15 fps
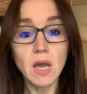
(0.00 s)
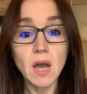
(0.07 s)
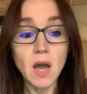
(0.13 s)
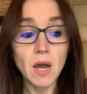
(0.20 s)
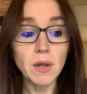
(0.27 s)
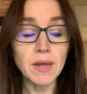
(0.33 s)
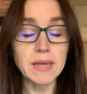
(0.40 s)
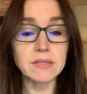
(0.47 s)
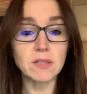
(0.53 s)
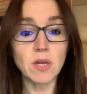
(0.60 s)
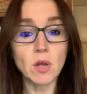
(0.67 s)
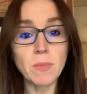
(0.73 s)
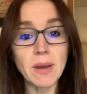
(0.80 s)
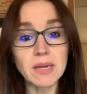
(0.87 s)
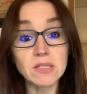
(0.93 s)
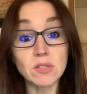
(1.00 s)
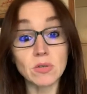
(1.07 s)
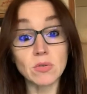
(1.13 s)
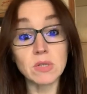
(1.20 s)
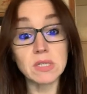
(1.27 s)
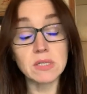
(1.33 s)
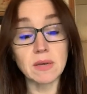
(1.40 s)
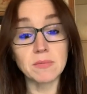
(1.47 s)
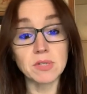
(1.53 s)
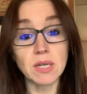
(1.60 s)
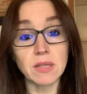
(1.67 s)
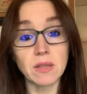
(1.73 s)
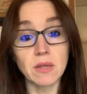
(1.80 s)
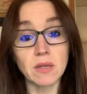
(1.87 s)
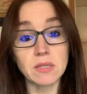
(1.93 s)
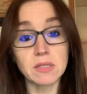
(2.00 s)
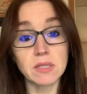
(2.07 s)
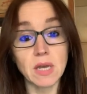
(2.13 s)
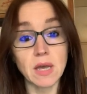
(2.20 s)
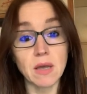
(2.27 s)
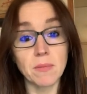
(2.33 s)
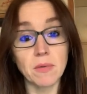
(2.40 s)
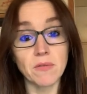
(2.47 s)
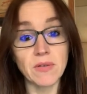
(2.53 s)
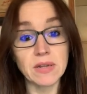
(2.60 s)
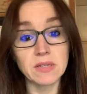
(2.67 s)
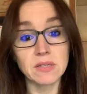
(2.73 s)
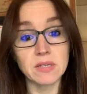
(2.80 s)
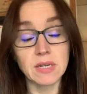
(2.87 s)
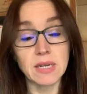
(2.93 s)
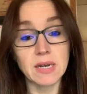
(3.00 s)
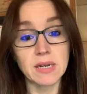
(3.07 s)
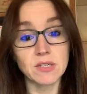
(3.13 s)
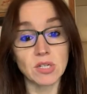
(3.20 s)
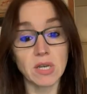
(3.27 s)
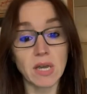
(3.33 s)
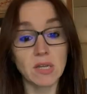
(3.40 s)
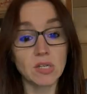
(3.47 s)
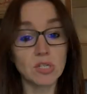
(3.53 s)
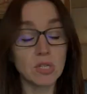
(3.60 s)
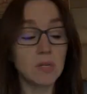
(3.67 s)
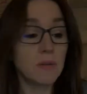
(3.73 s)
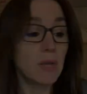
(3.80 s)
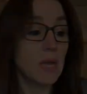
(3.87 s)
Okay, so go back to the subject that of antenatal education.